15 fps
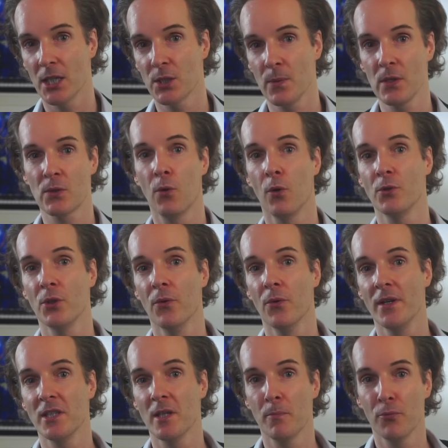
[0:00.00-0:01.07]
as we saw
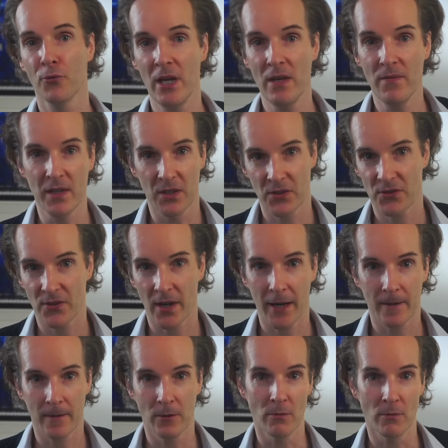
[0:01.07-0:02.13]
during the previous cycle.